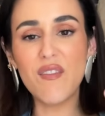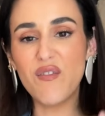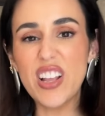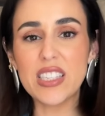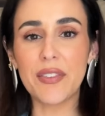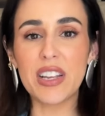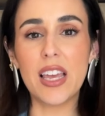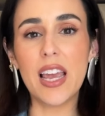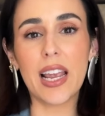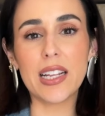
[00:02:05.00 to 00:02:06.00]
Fits
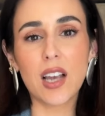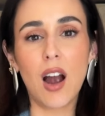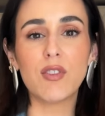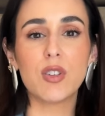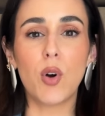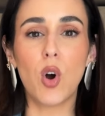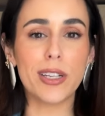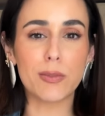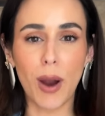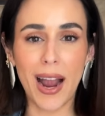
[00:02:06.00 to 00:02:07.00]
everything, it's comfortable,
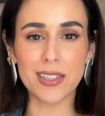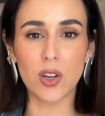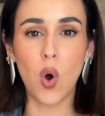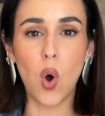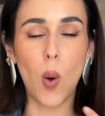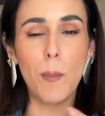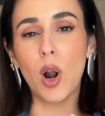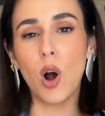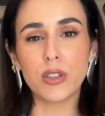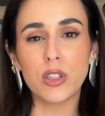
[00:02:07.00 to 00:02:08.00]
it's practical, but
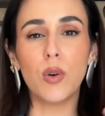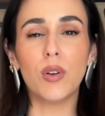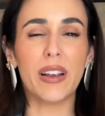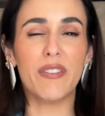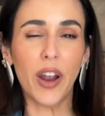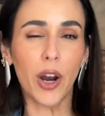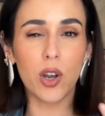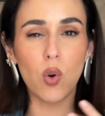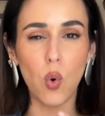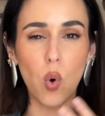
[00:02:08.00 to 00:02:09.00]
also like very
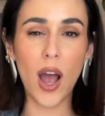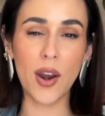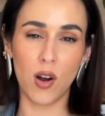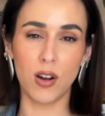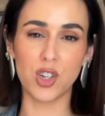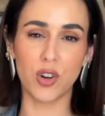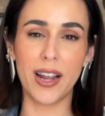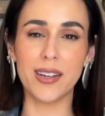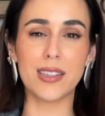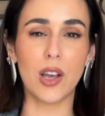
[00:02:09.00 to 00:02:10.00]
cool and on
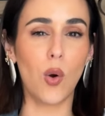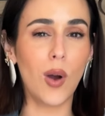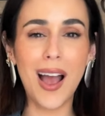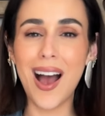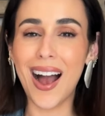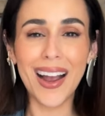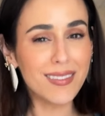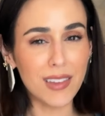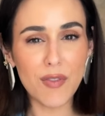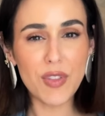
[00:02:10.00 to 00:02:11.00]
trend. So I
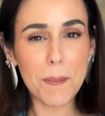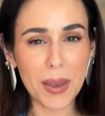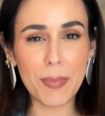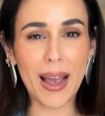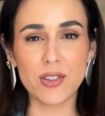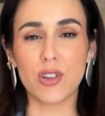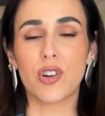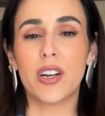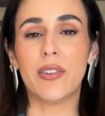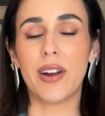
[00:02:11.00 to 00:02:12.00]
love that big bags are
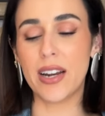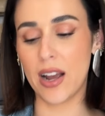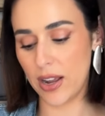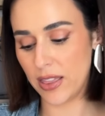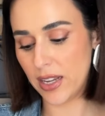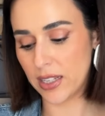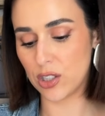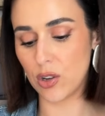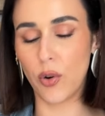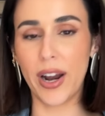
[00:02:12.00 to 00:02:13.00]
trending right now. I think it's
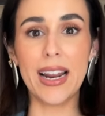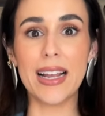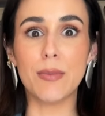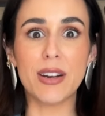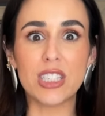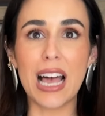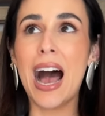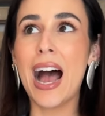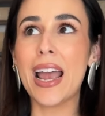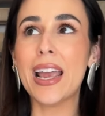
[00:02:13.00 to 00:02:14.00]
so great. As much as
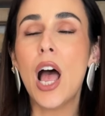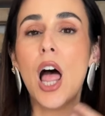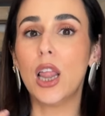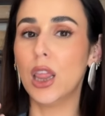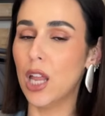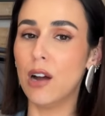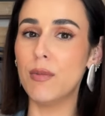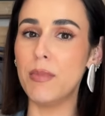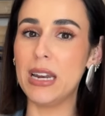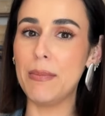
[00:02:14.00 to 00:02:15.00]
I love a
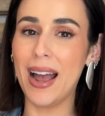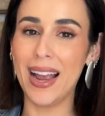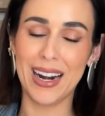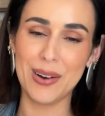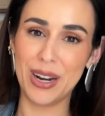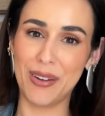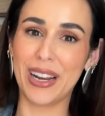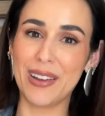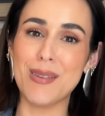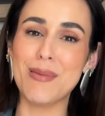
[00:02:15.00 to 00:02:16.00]
mini bag and I will never
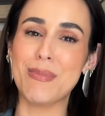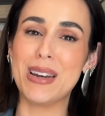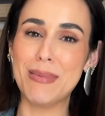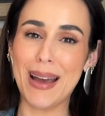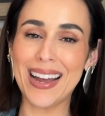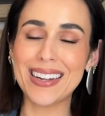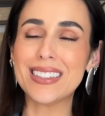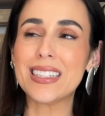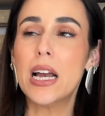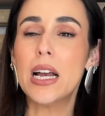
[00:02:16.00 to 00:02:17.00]
give up mini bags,
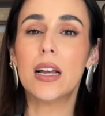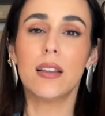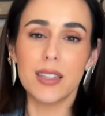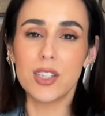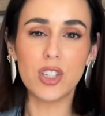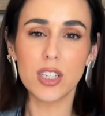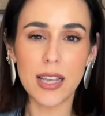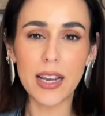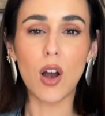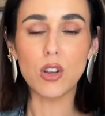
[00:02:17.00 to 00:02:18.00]
this is just
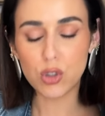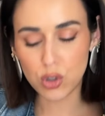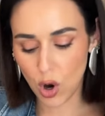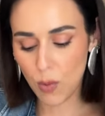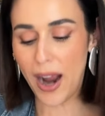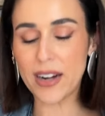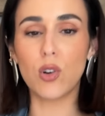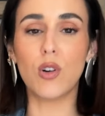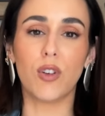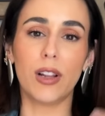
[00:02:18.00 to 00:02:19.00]
like so
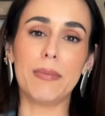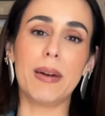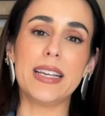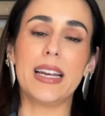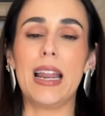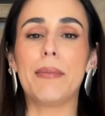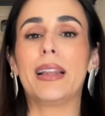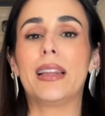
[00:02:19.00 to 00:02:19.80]
practical for like my day-to-day and my